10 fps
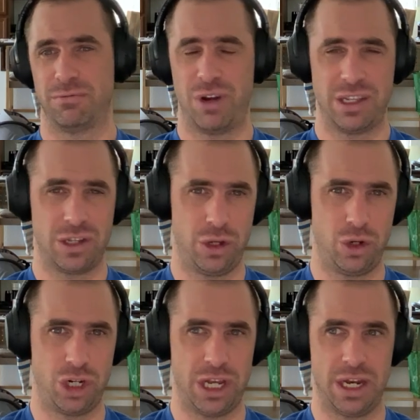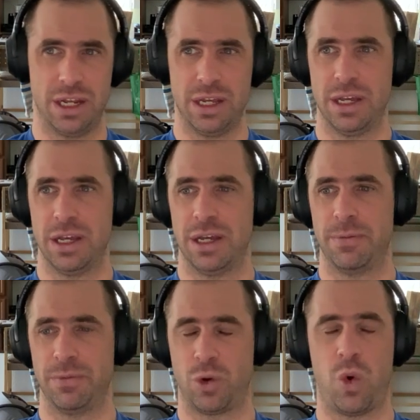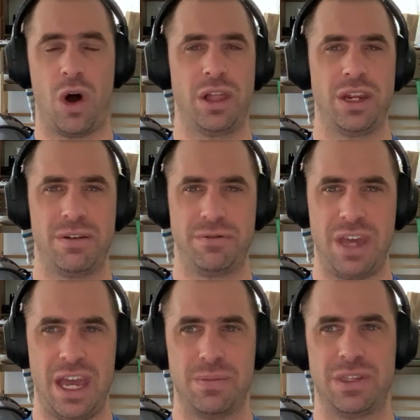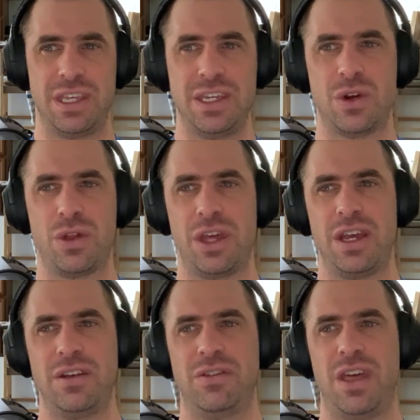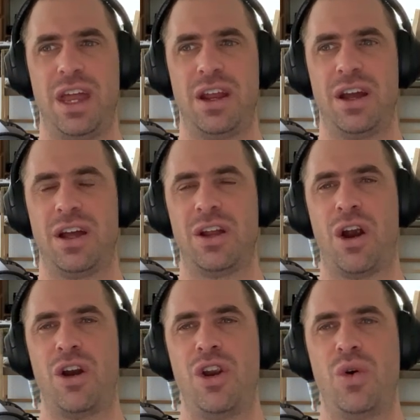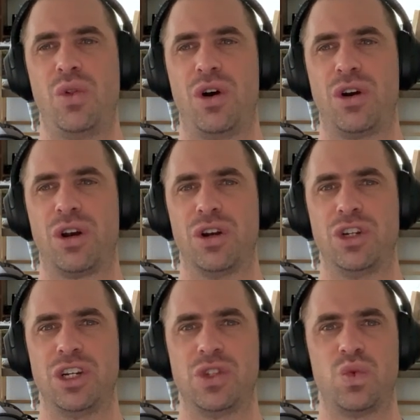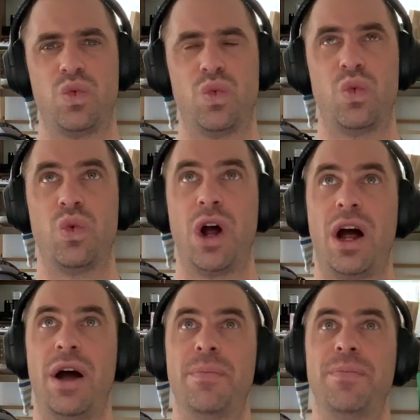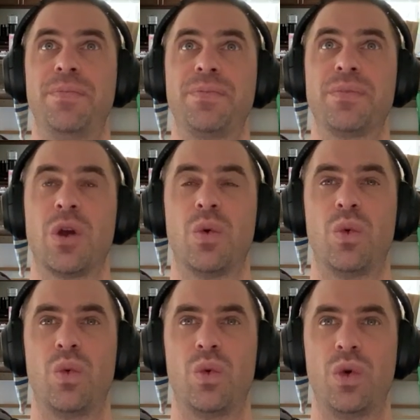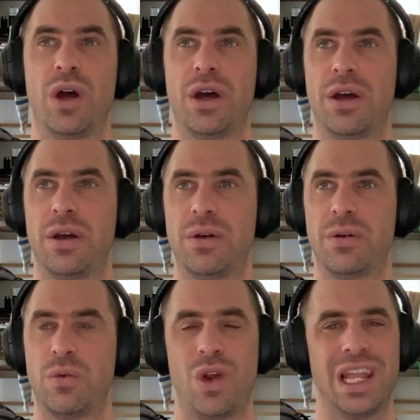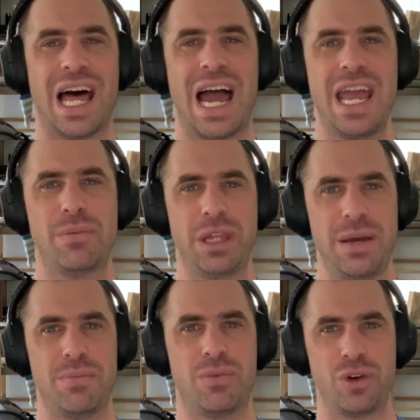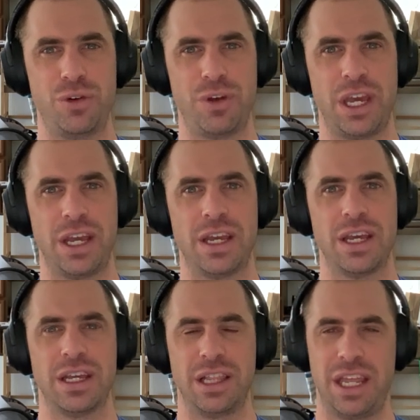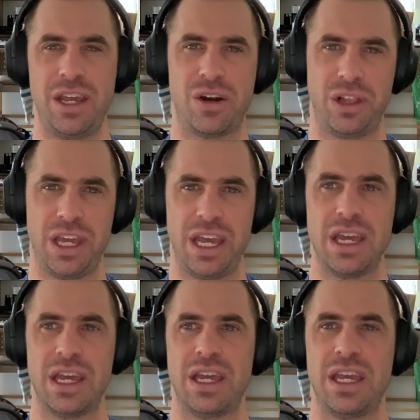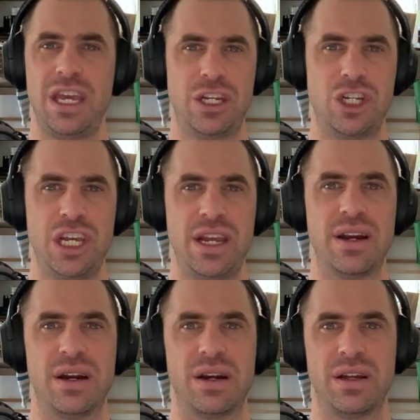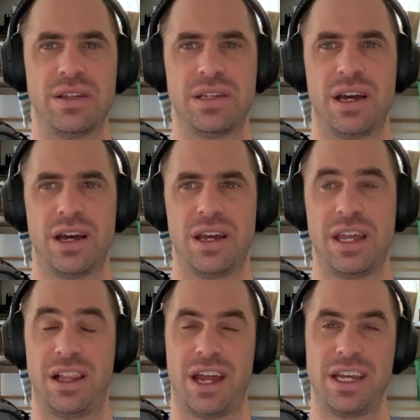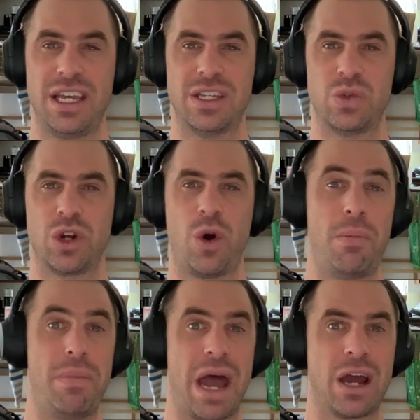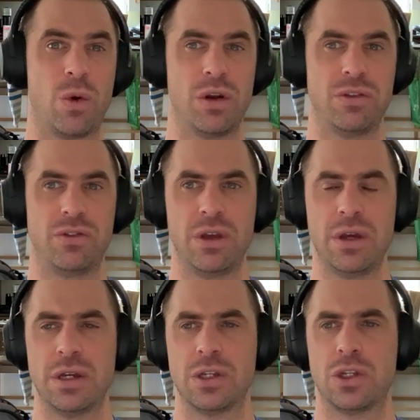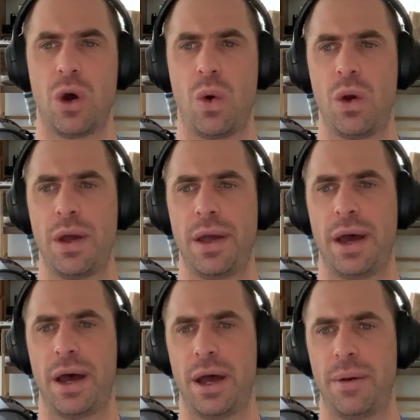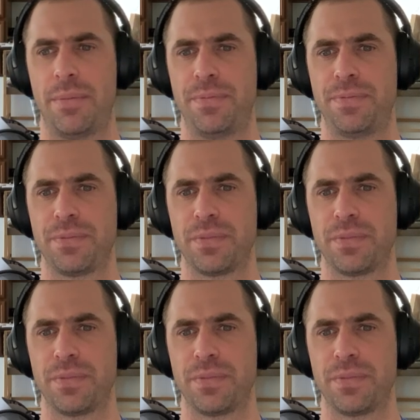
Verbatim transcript: resolution, quality of games, these are things that are no longer just um, uh, reliably improving linearly each year. Uh, in a lot of cases, we're going backwards. So um,